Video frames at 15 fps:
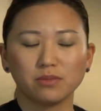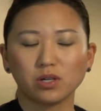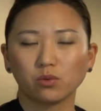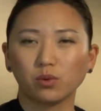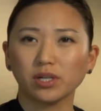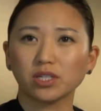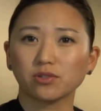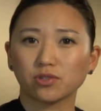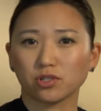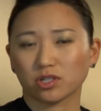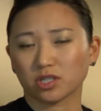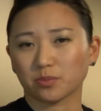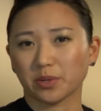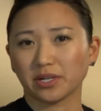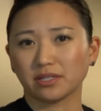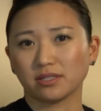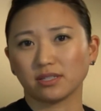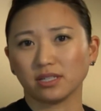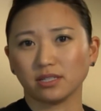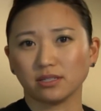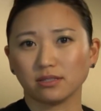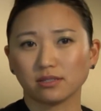what user experience
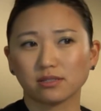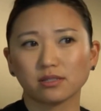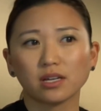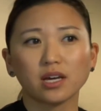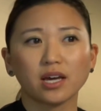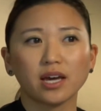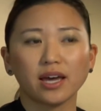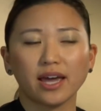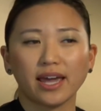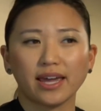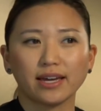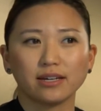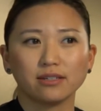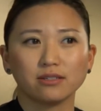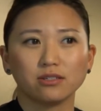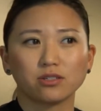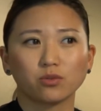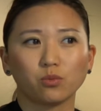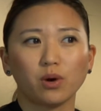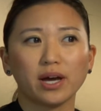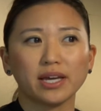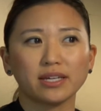is and
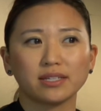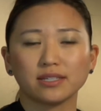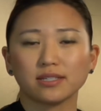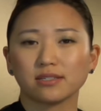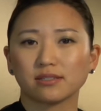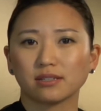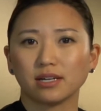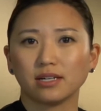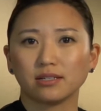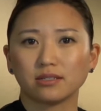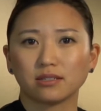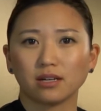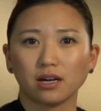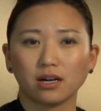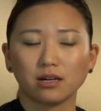why it is that